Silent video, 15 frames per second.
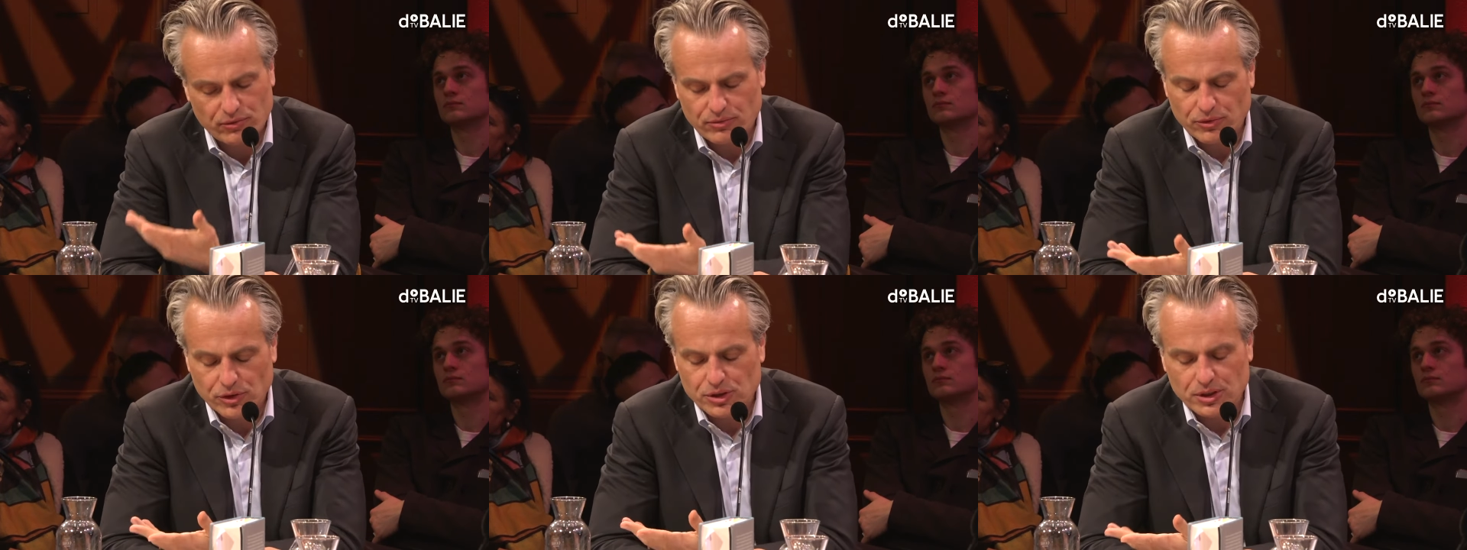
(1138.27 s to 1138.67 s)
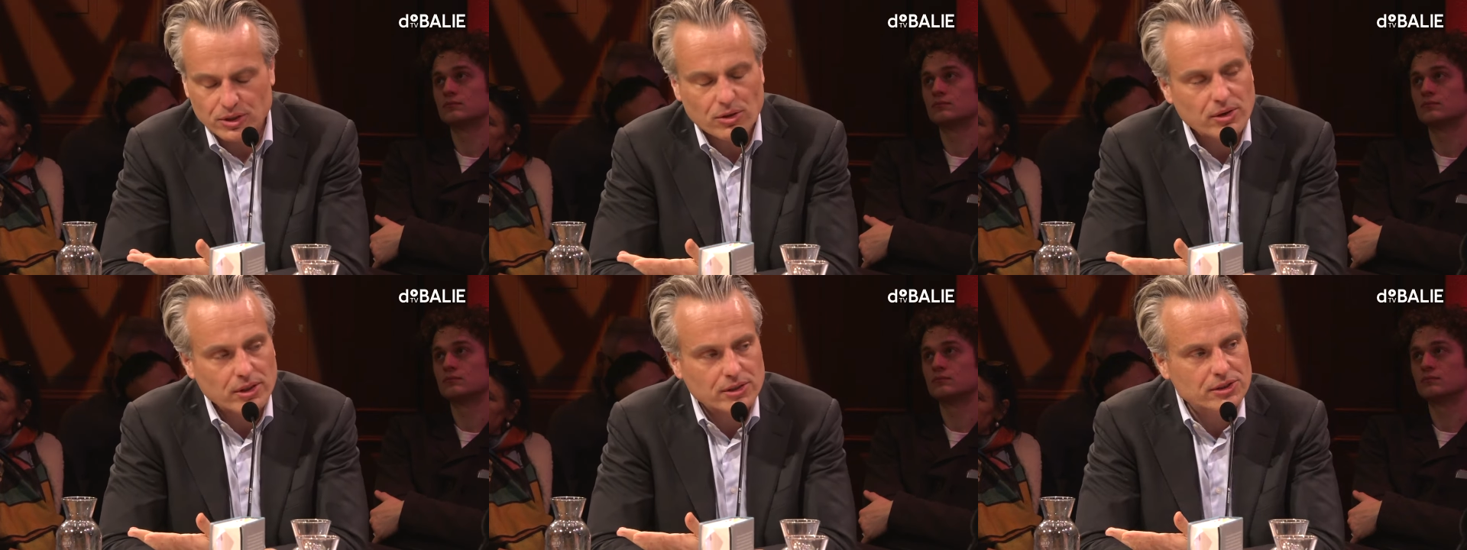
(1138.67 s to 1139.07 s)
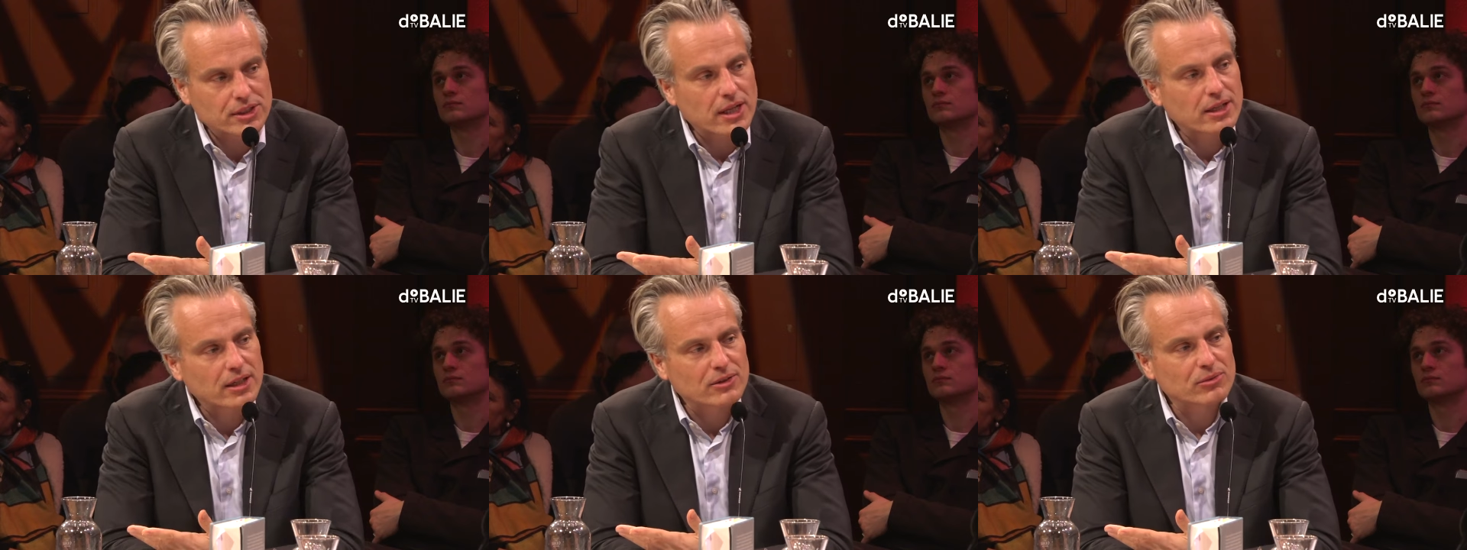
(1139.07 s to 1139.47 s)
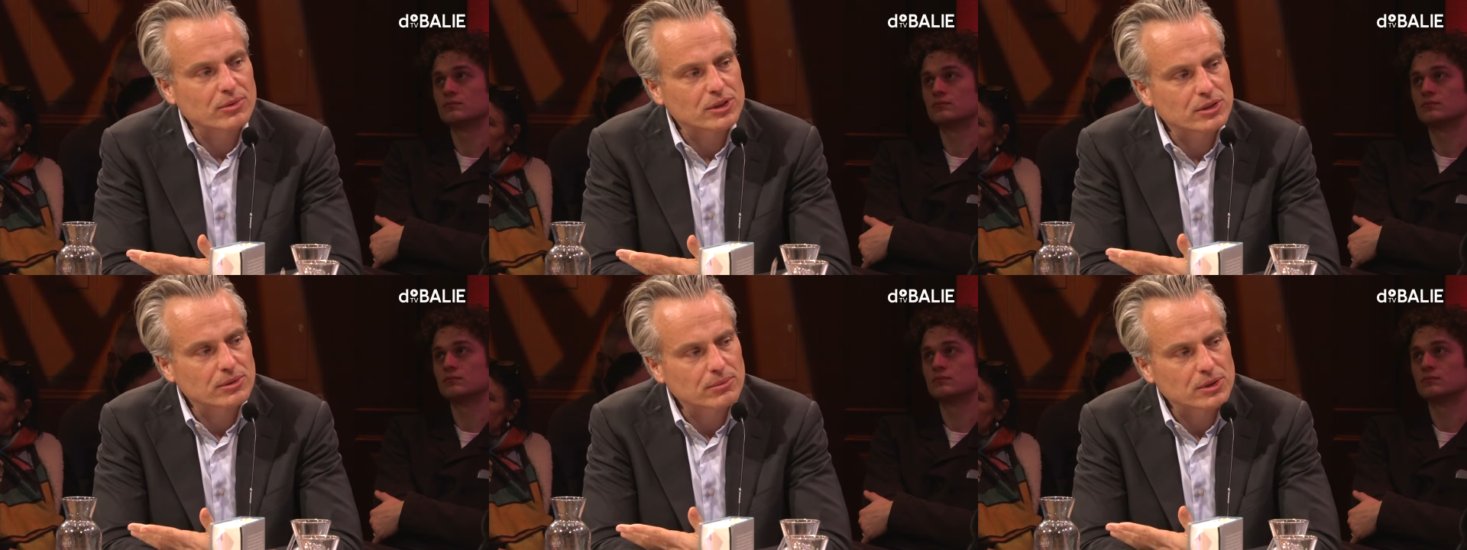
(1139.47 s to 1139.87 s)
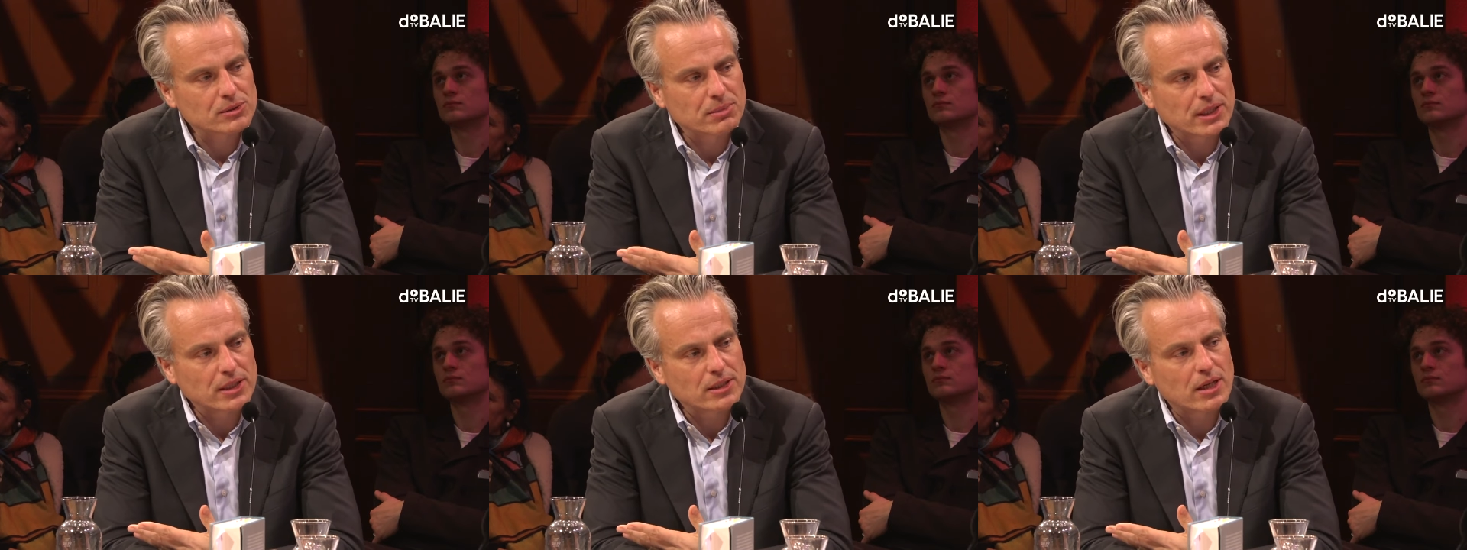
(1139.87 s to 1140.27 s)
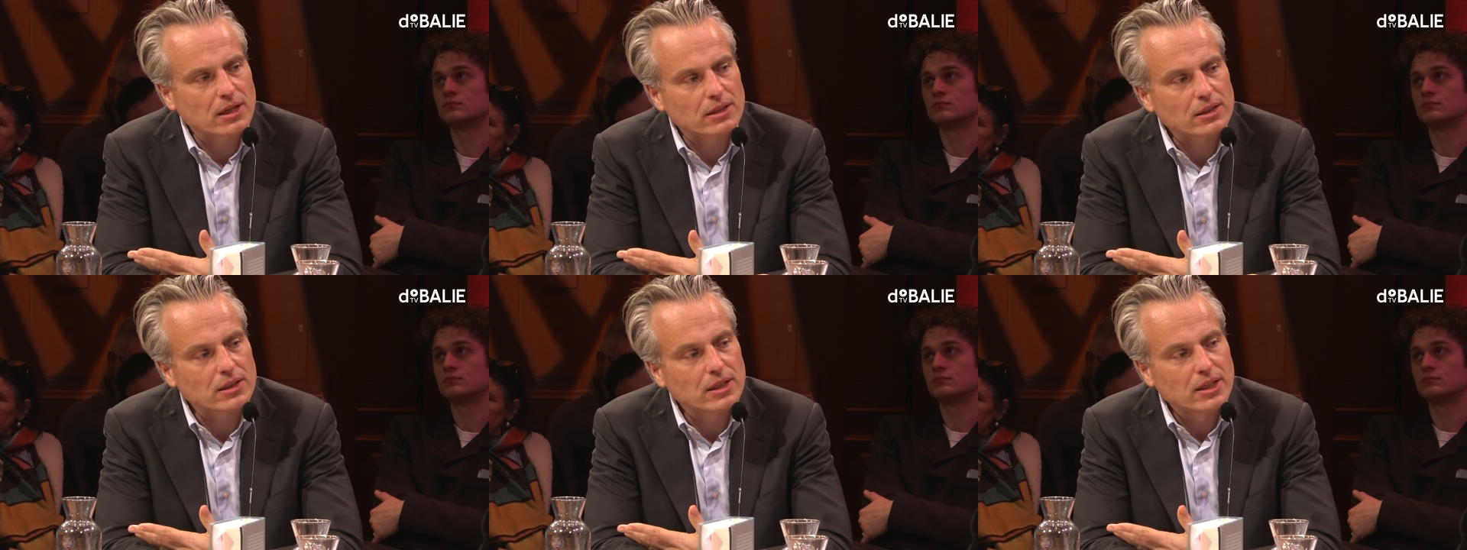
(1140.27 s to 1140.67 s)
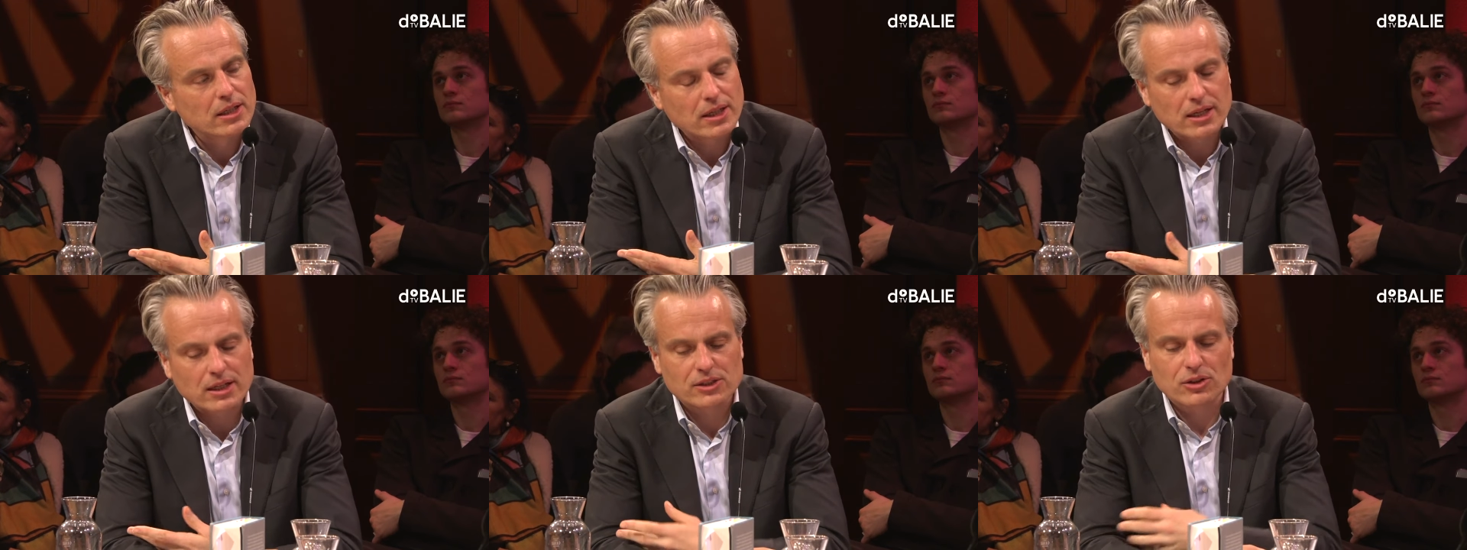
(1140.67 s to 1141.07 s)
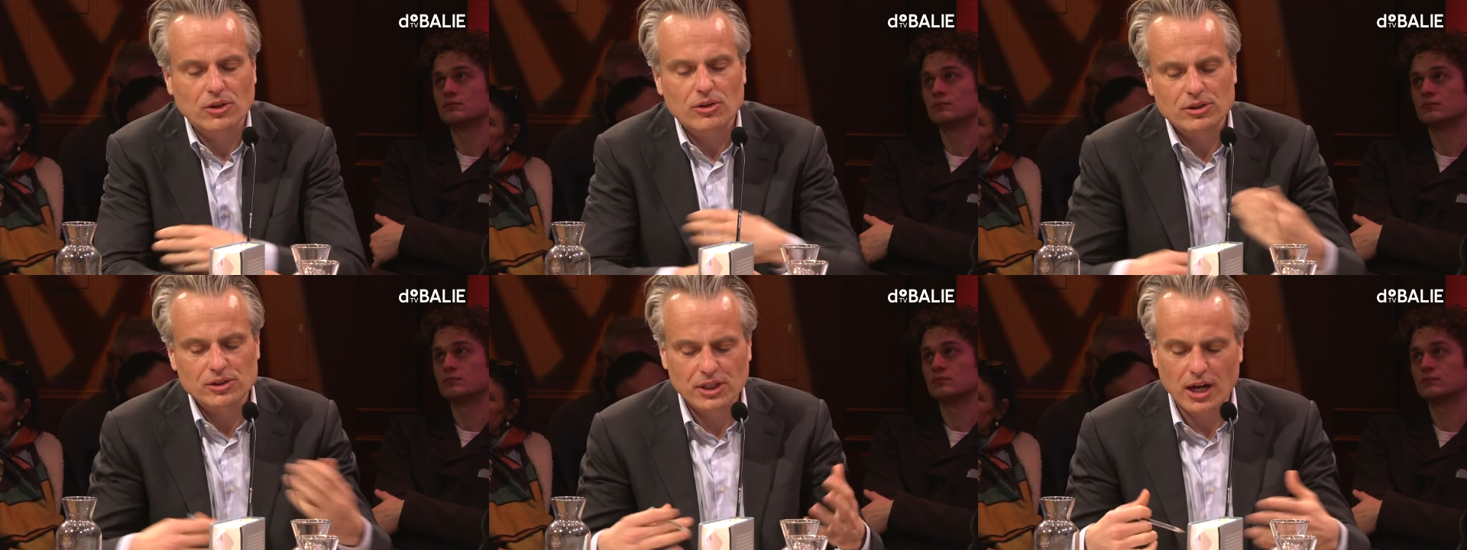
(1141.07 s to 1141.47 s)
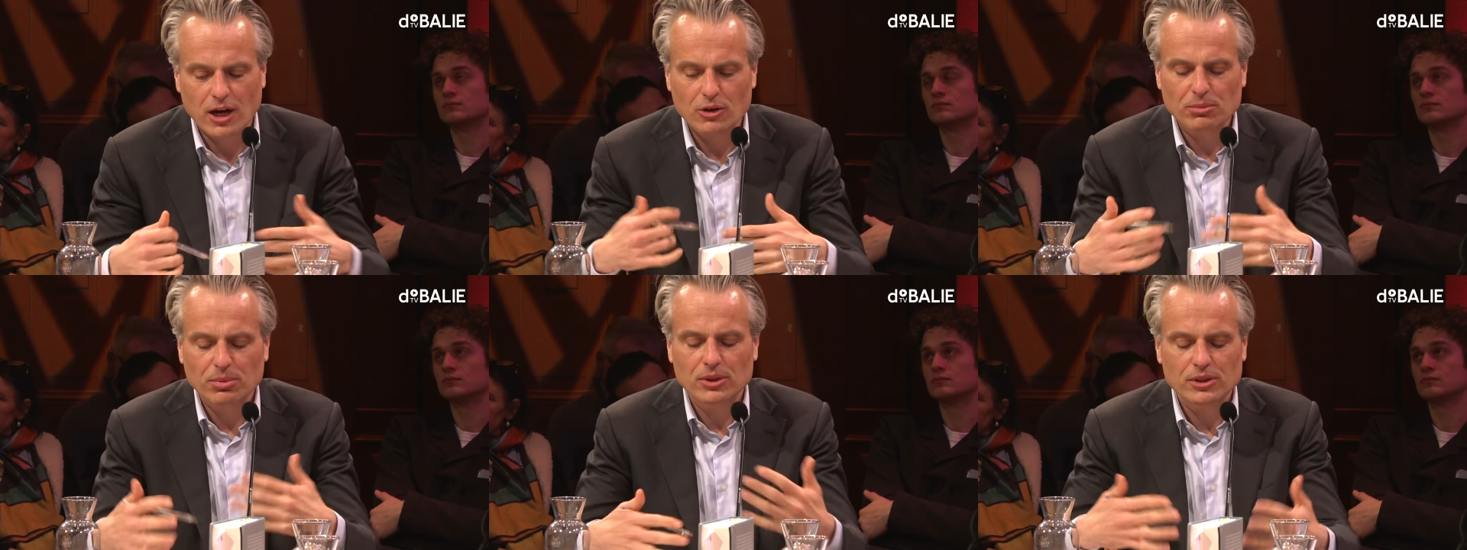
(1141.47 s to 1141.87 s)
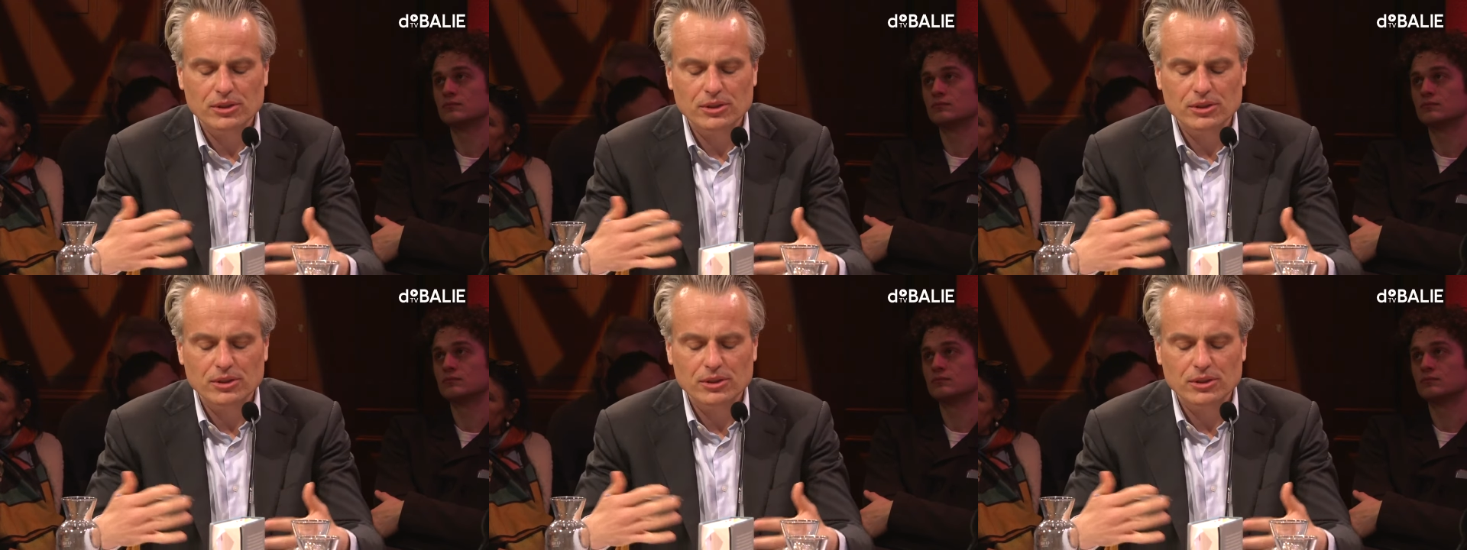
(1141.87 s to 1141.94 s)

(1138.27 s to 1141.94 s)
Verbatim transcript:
Speaker 1: virtually no understanding of what's, what's being done. And as long as the output